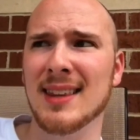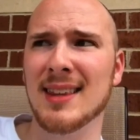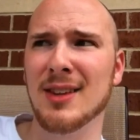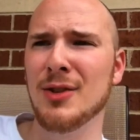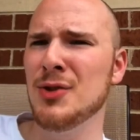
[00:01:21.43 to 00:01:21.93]

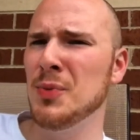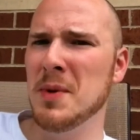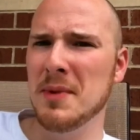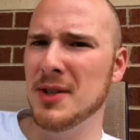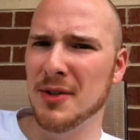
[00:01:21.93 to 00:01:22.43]
Loose
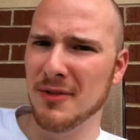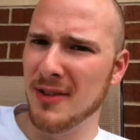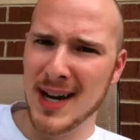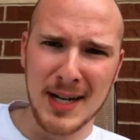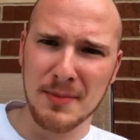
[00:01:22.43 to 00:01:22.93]
women don't
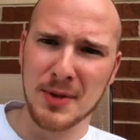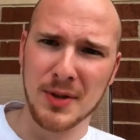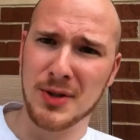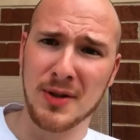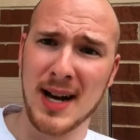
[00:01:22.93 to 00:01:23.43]
find him too
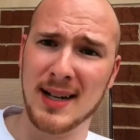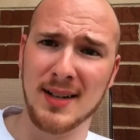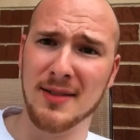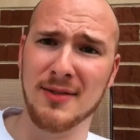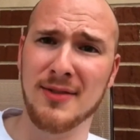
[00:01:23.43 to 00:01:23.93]

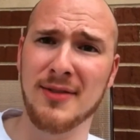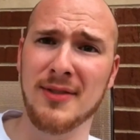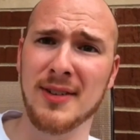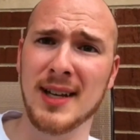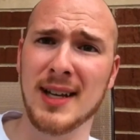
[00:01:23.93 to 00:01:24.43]
attractive